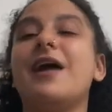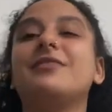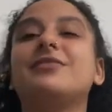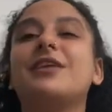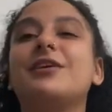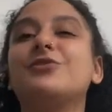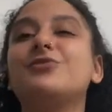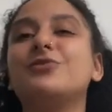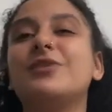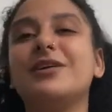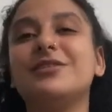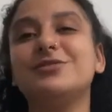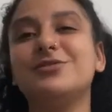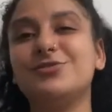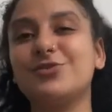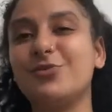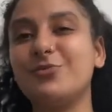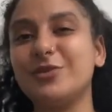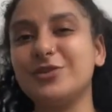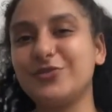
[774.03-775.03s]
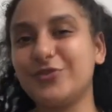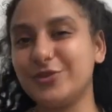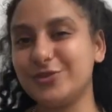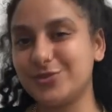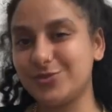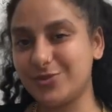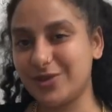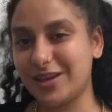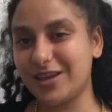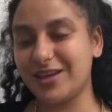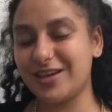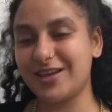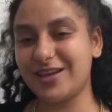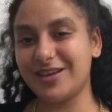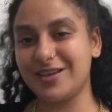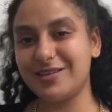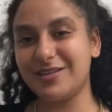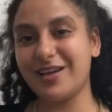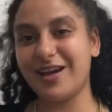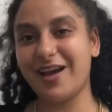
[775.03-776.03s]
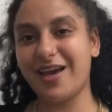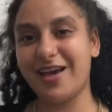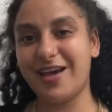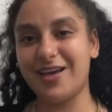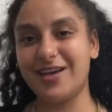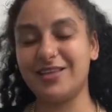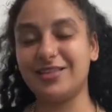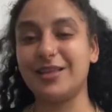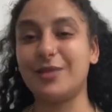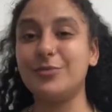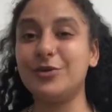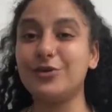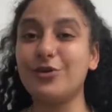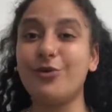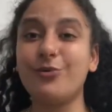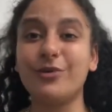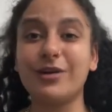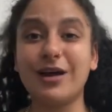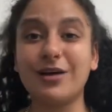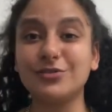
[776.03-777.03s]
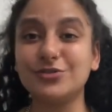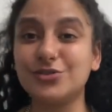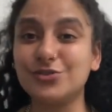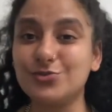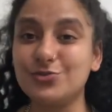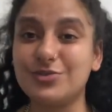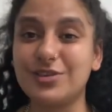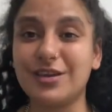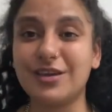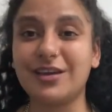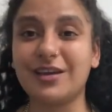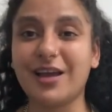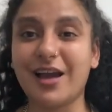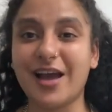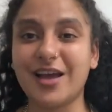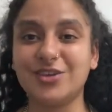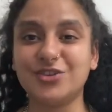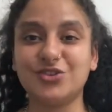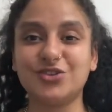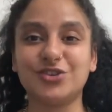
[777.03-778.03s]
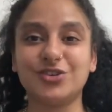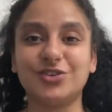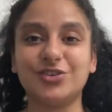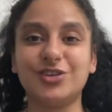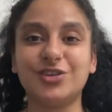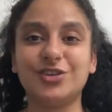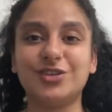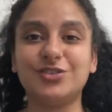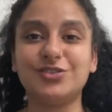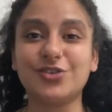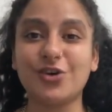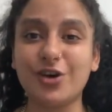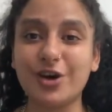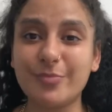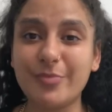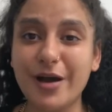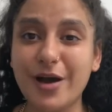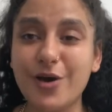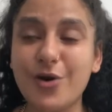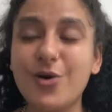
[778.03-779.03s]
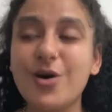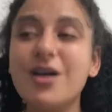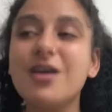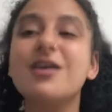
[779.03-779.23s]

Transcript: Thank you guys so much for tuning in, and let me know what else you think I should talk about.